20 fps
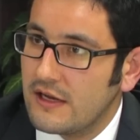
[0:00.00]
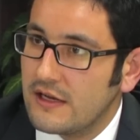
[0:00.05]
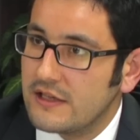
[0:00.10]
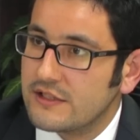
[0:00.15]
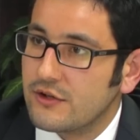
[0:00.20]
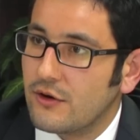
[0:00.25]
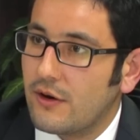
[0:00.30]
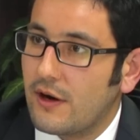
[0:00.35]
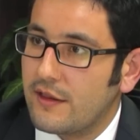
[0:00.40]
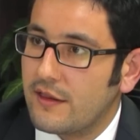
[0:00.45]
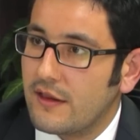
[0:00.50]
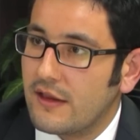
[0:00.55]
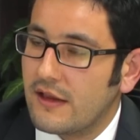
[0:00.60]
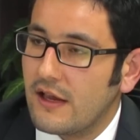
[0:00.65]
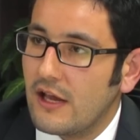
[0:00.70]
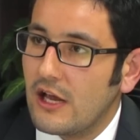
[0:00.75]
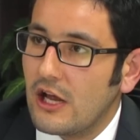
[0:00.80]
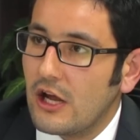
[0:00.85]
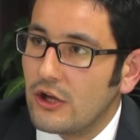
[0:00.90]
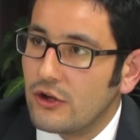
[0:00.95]
So I think
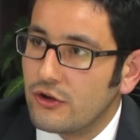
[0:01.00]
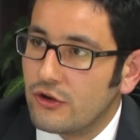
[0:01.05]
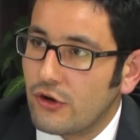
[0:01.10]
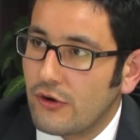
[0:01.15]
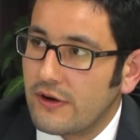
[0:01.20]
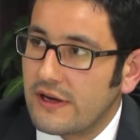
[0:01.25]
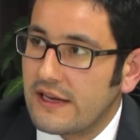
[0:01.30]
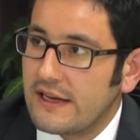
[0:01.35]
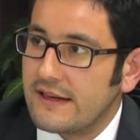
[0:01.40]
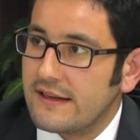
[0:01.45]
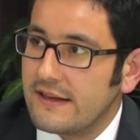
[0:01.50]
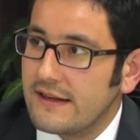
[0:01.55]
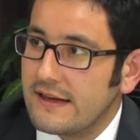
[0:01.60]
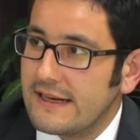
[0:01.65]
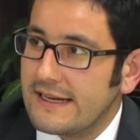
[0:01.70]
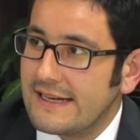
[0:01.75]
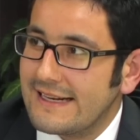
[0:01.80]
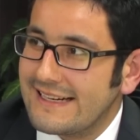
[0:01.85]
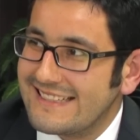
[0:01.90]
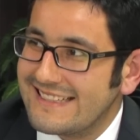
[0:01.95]
Turkey
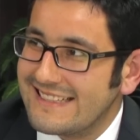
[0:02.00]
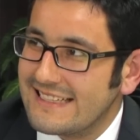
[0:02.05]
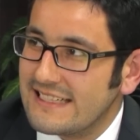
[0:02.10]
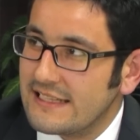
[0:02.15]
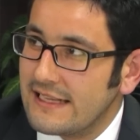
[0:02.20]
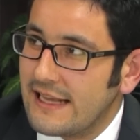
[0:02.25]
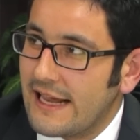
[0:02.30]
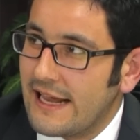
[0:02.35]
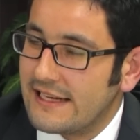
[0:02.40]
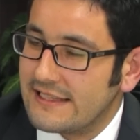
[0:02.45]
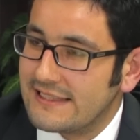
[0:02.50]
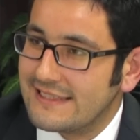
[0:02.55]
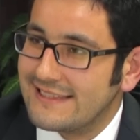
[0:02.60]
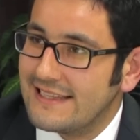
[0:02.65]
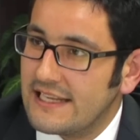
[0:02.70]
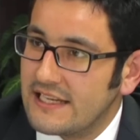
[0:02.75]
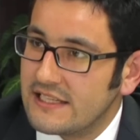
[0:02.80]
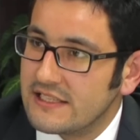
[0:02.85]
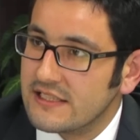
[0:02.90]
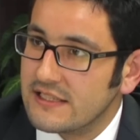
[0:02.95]
has
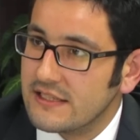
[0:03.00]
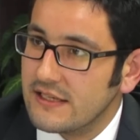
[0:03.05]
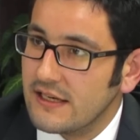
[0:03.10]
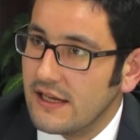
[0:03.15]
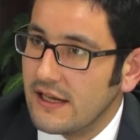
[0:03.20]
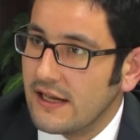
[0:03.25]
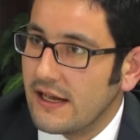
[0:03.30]
less